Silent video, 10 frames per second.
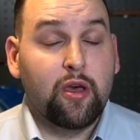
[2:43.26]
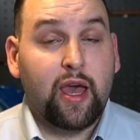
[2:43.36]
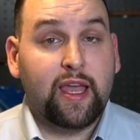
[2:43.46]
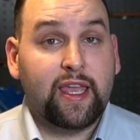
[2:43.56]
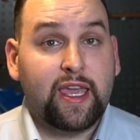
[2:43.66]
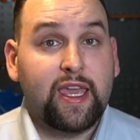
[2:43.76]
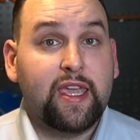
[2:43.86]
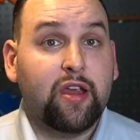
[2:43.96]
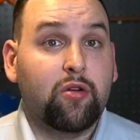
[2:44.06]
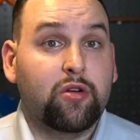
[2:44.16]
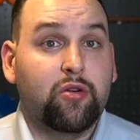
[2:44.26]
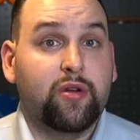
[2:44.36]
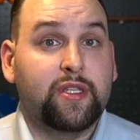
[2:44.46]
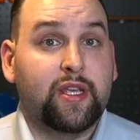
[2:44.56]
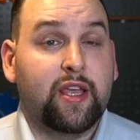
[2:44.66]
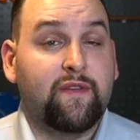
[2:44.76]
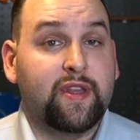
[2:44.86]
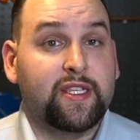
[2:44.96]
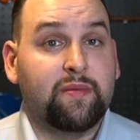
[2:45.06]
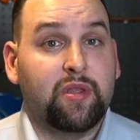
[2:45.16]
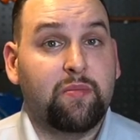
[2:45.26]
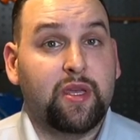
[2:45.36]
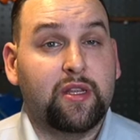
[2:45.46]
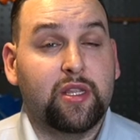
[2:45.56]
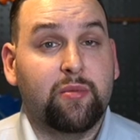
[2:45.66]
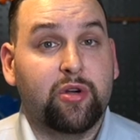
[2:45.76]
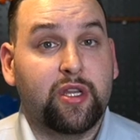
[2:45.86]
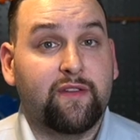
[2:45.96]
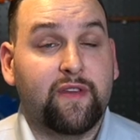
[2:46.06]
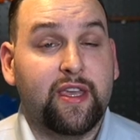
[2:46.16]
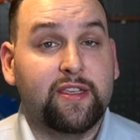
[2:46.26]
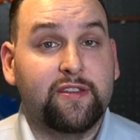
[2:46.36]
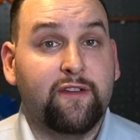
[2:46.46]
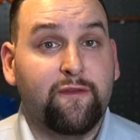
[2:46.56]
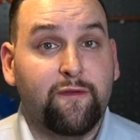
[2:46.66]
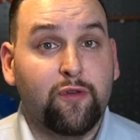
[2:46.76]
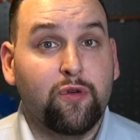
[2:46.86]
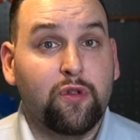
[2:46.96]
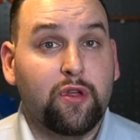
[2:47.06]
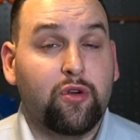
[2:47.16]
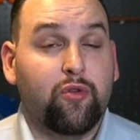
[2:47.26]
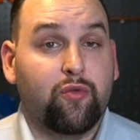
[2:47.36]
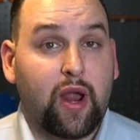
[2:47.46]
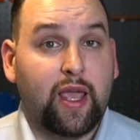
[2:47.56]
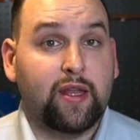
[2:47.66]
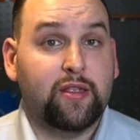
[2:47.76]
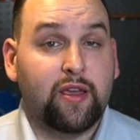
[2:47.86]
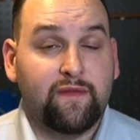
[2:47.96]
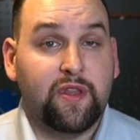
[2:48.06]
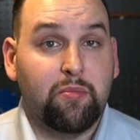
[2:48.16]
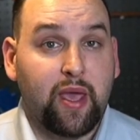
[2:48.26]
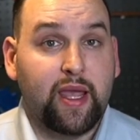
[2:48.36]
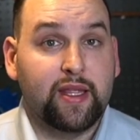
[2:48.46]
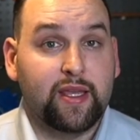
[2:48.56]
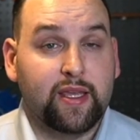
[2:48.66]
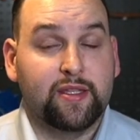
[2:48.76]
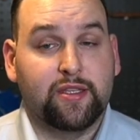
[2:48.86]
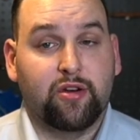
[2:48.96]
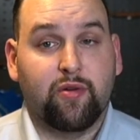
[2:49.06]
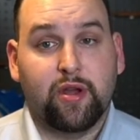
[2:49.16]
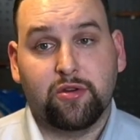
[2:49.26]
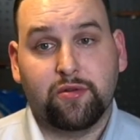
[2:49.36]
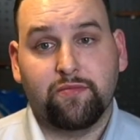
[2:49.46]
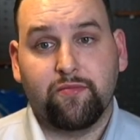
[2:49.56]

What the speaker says: A key characteristic of an assembly being deliberative is the full right of debate and consideration.